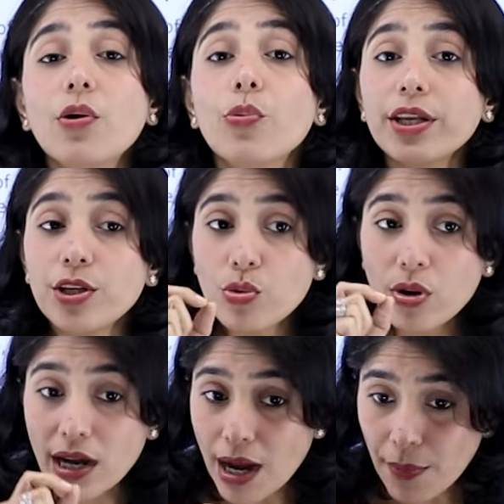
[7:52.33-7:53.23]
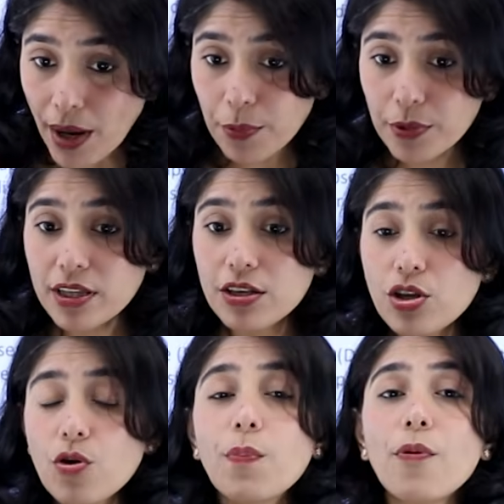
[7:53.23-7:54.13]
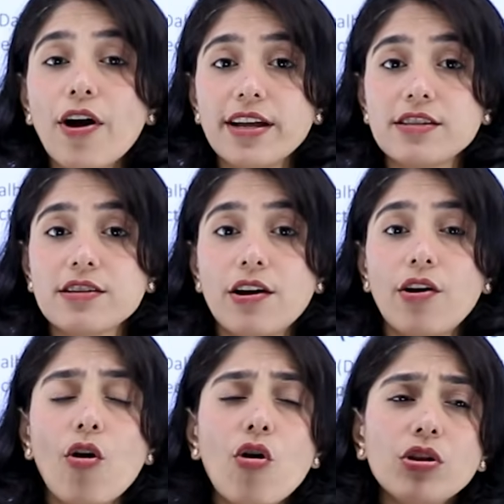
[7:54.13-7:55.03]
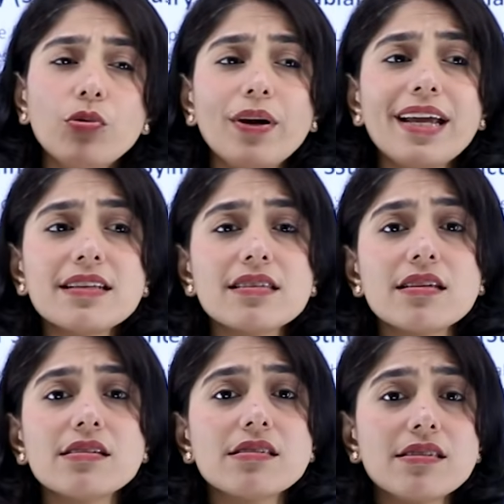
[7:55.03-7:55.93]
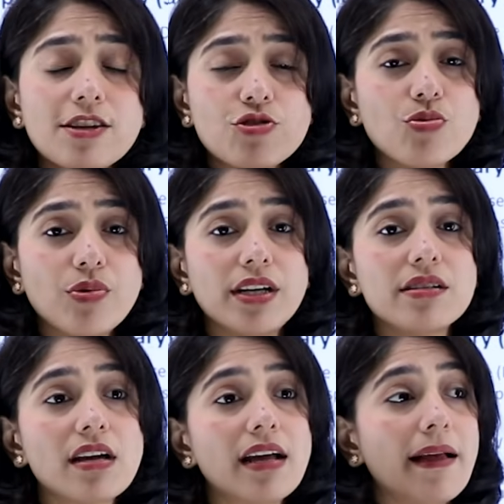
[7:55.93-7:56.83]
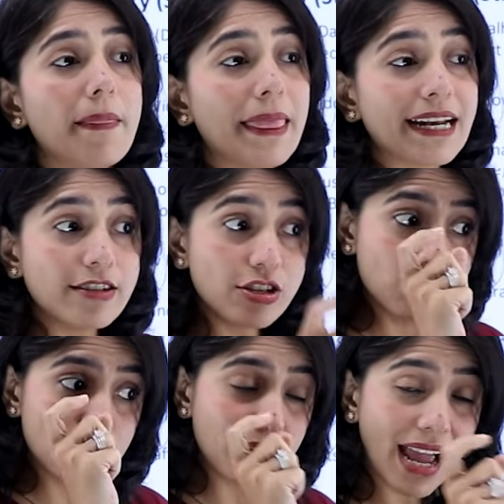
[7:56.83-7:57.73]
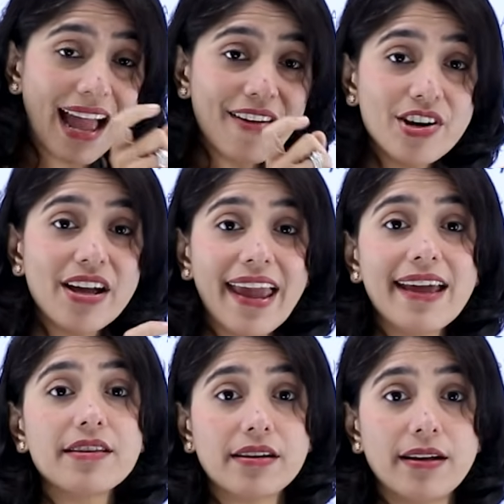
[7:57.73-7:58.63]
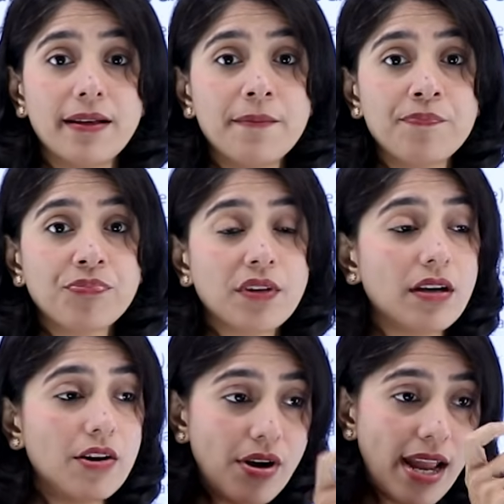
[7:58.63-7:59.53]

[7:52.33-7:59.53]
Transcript: When you come up with a new point, always see to it that it should have a